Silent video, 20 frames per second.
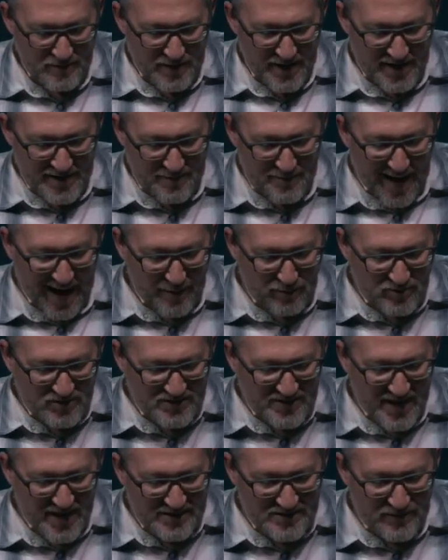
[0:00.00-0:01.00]
And the Bible
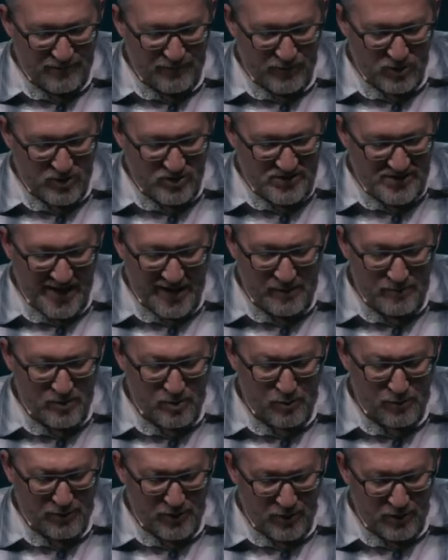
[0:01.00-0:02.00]
says in 1
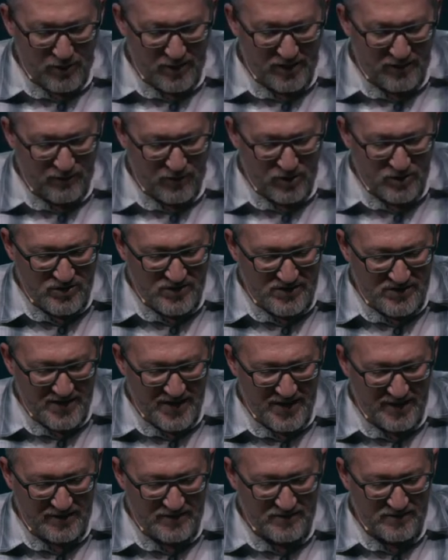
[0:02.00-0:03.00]
Samuel 30, verse
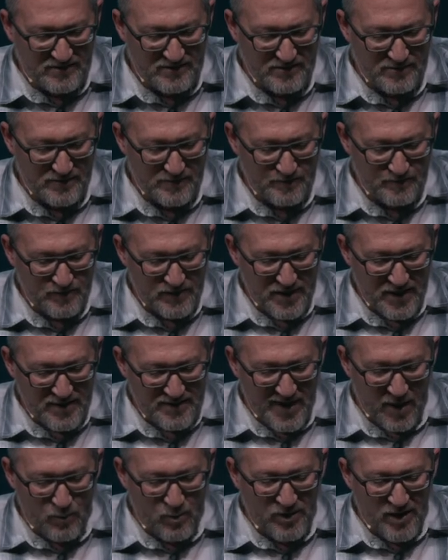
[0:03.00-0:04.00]
6,
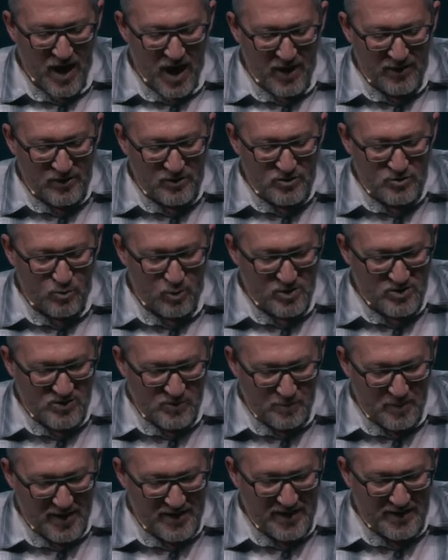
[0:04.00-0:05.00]
that when others were
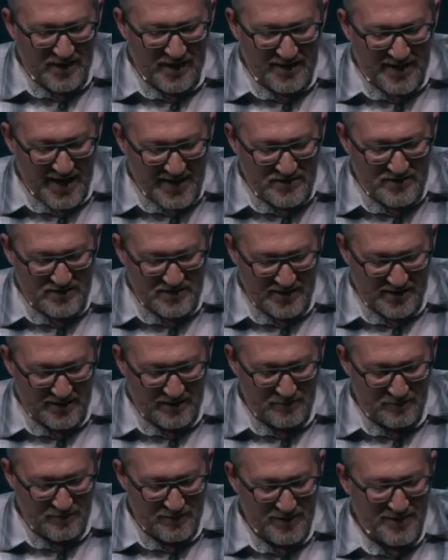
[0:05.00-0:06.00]
speaking against
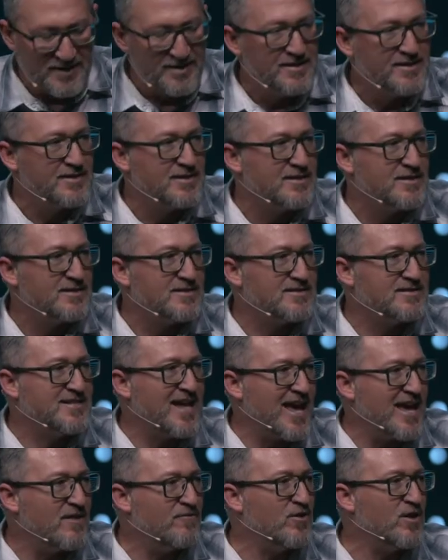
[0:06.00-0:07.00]
him,
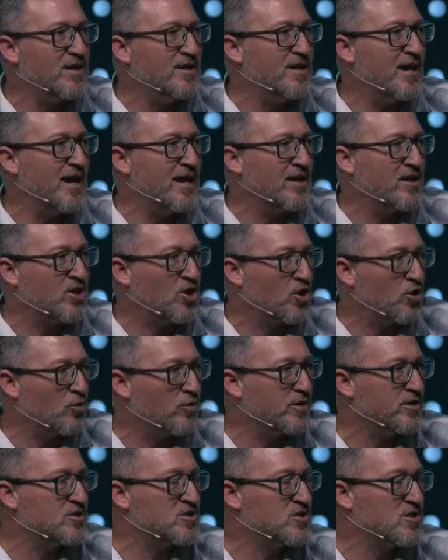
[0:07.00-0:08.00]
David
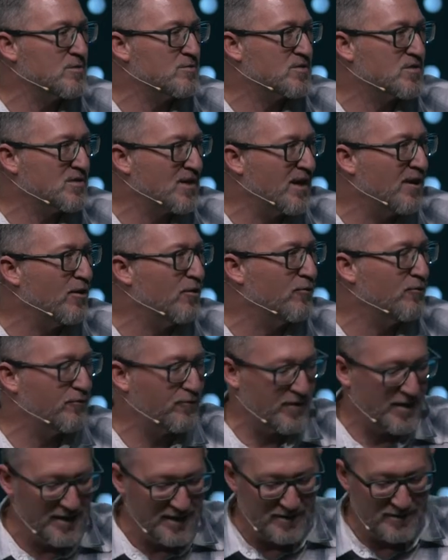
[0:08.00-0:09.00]
encouraged himself
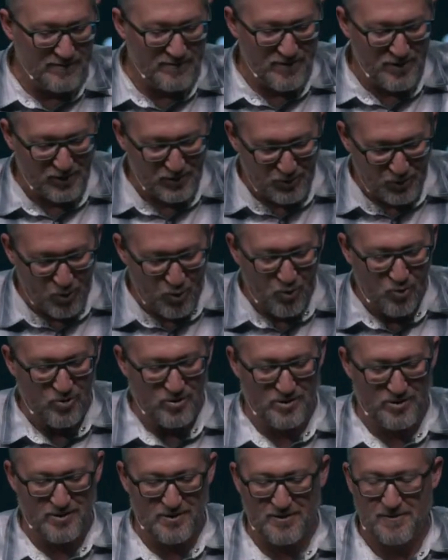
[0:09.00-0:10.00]
in the
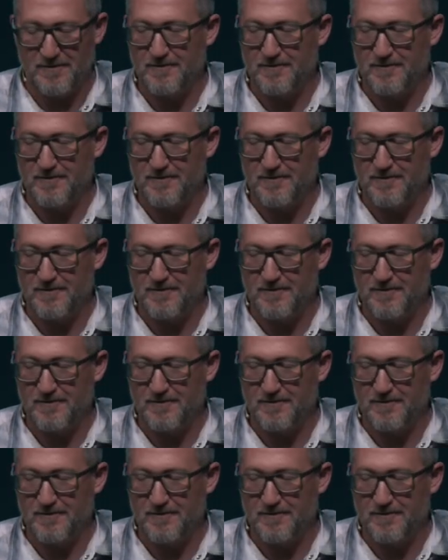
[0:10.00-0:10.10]
Lord.